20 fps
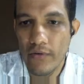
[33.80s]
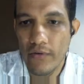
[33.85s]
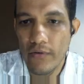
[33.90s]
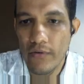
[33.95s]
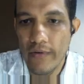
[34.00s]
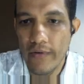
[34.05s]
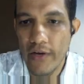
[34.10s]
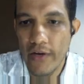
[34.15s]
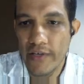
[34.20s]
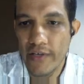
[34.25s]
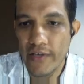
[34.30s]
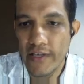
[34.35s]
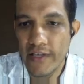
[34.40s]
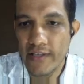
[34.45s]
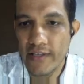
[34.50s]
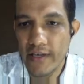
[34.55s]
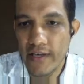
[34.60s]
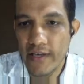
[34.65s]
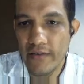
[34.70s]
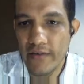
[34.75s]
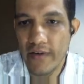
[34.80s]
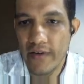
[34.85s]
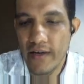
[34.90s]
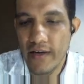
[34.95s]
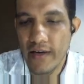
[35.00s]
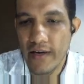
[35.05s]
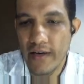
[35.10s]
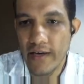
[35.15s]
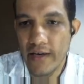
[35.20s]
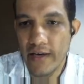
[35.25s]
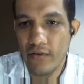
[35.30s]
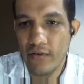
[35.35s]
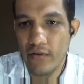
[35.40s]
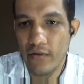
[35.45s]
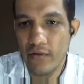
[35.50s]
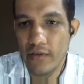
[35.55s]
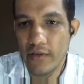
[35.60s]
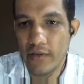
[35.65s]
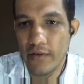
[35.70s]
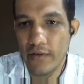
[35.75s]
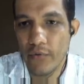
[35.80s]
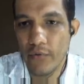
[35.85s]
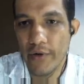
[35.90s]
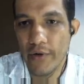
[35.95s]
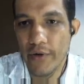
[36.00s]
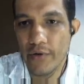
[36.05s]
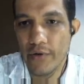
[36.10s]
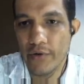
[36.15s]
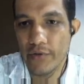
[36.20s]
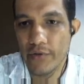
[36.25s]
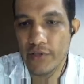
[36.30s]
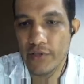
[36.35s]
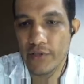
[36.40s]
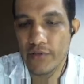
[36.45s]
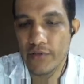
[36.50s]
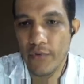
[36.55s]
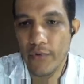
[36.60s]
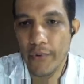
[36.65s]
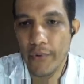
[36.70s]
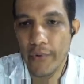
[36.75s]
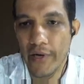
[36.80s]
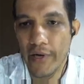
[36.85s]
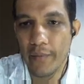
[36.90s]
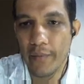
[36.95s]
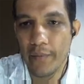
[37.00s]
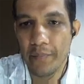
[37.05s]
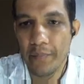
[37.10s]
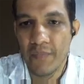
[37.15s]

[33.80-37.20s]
velocities are given, like, the fluid which is flowing,